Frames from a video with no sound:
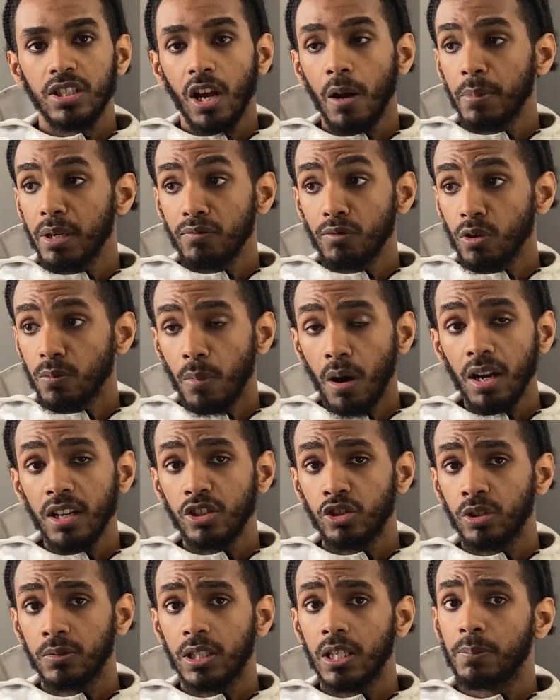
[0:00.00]
is. I'll be real,
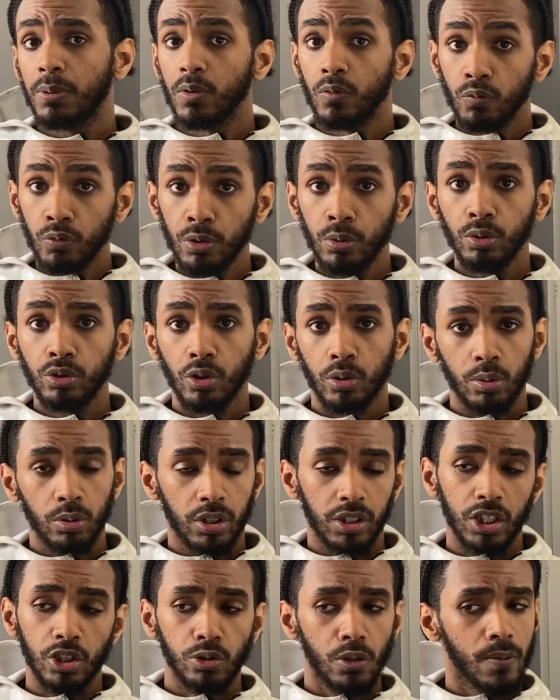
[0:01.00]
MaliStrip keep it real though,
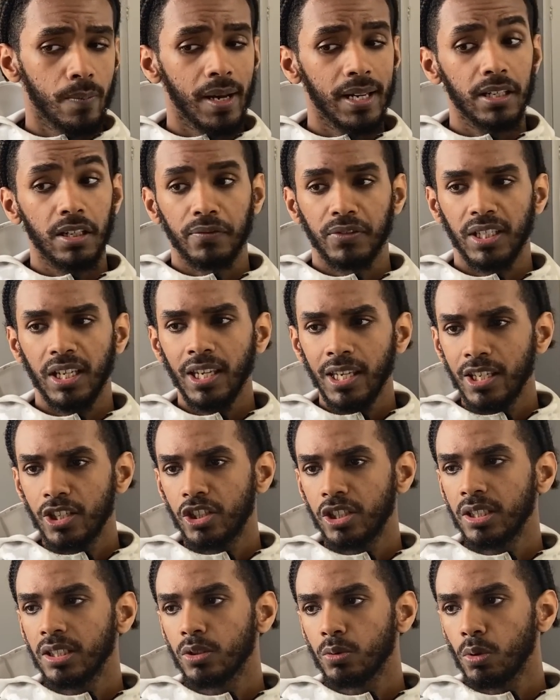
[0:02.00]
cause they show mad love to
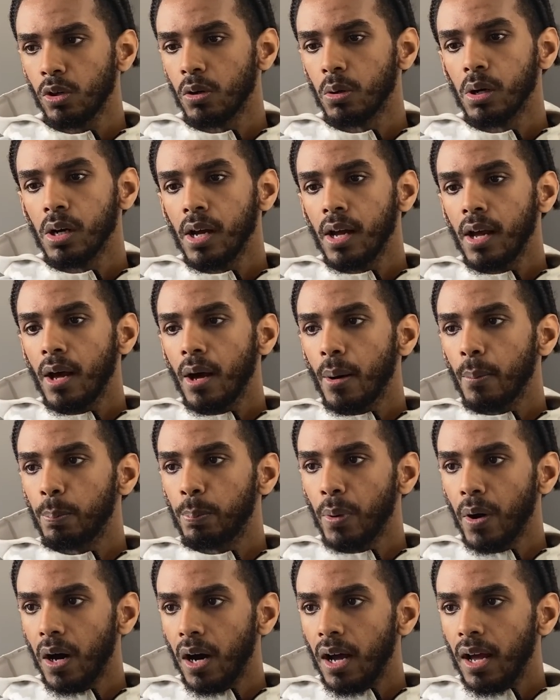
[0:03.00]
AG as well.
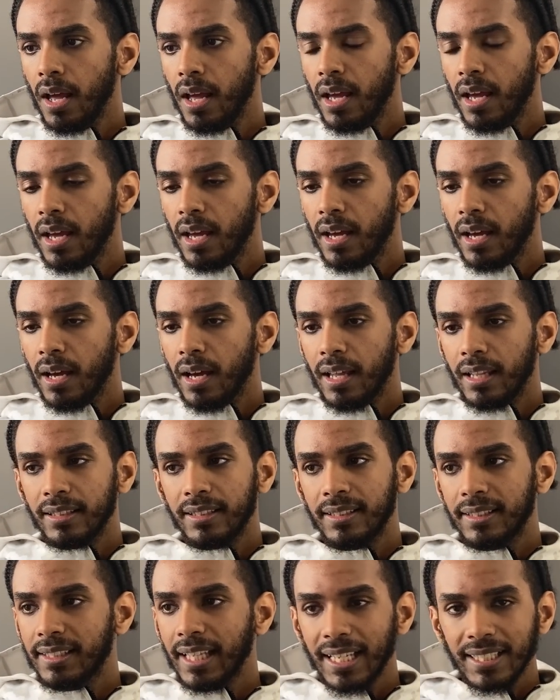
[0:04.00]
But
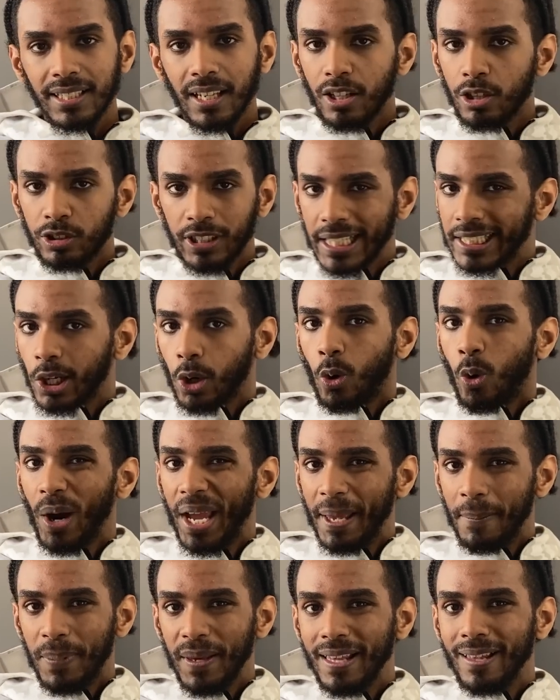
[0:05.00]
that's a
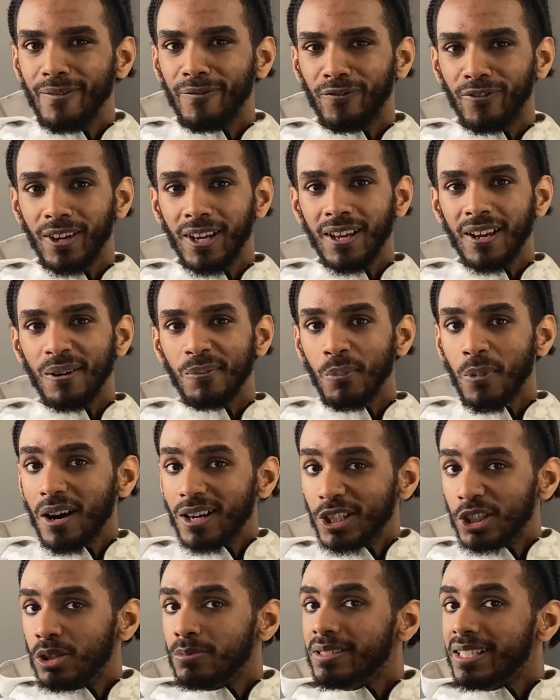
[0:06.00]
quay beef.
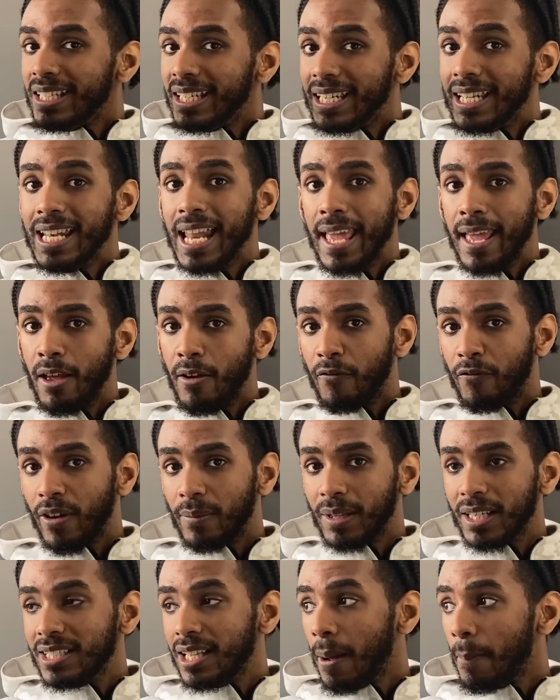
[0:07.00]
MaliStrip is in Leighton, fam.
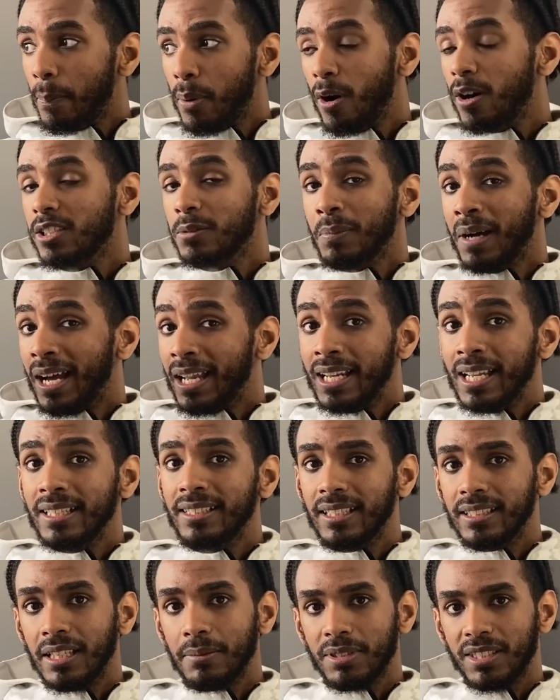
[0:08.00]
That's that like past my
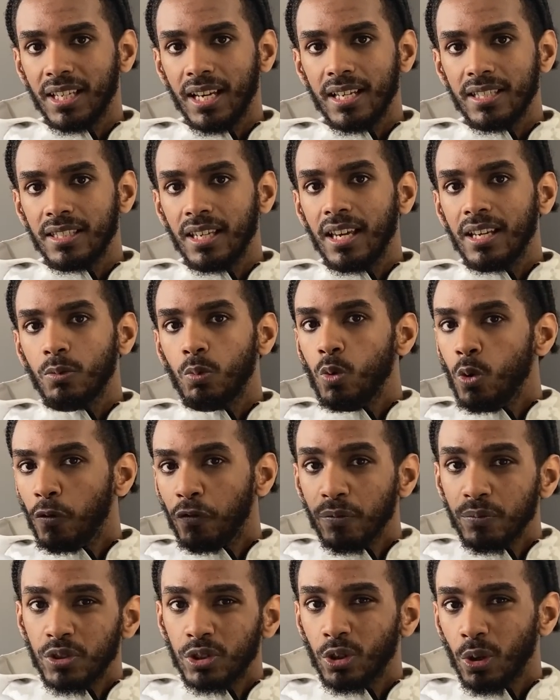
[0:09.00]
lending them sides.
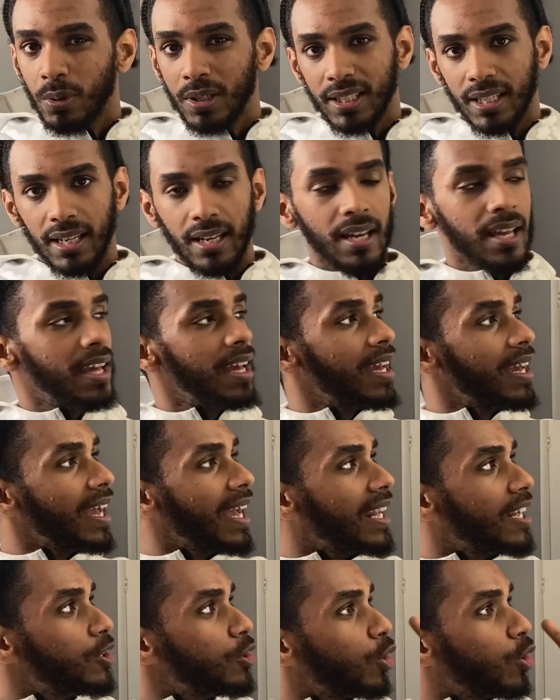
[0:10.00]
Wolfhamstow and that.
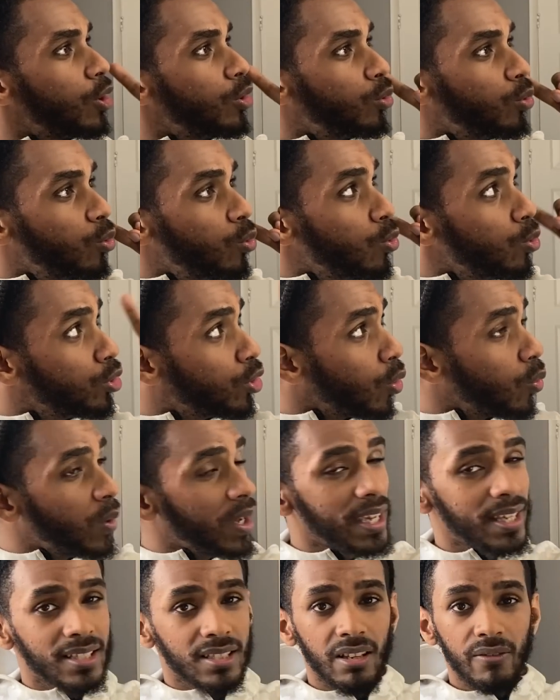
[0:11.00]
And you're going all the
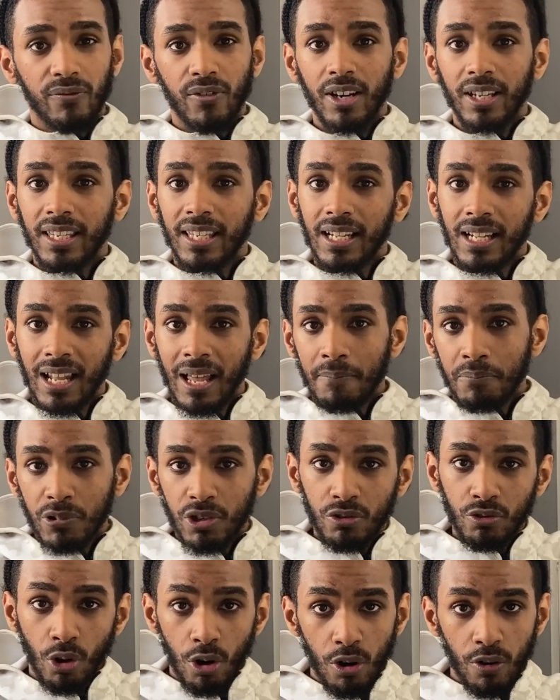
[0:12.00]
way to fucking
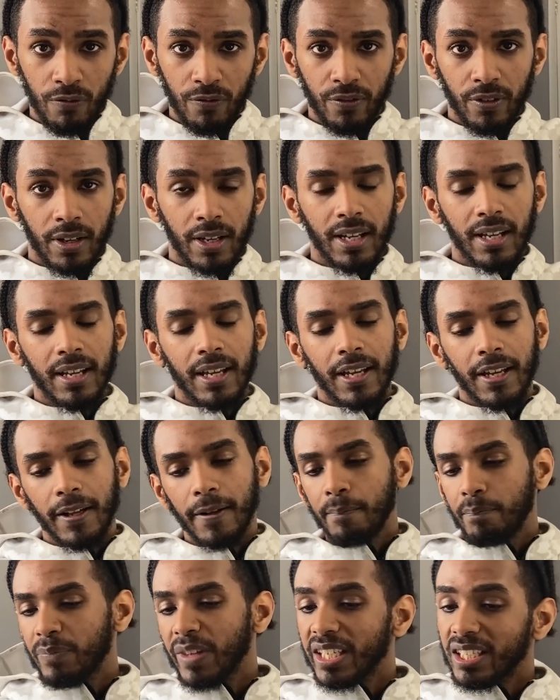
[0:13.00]
Ladbroke Grove.
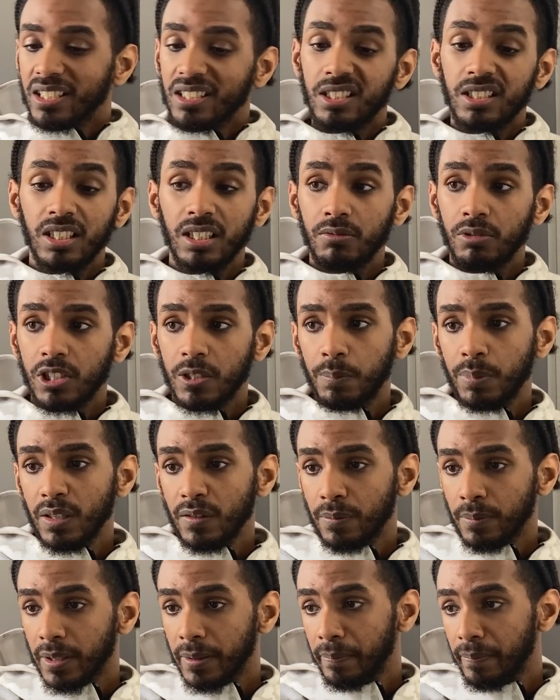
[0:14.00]
That's a serious
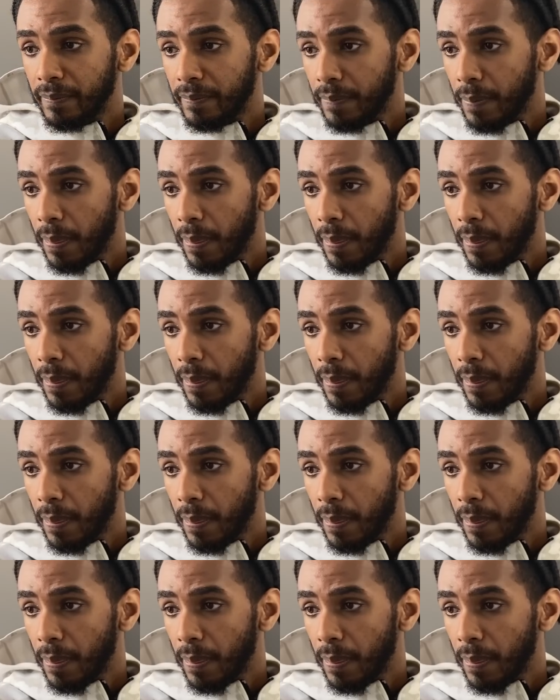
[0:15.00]
beef, man.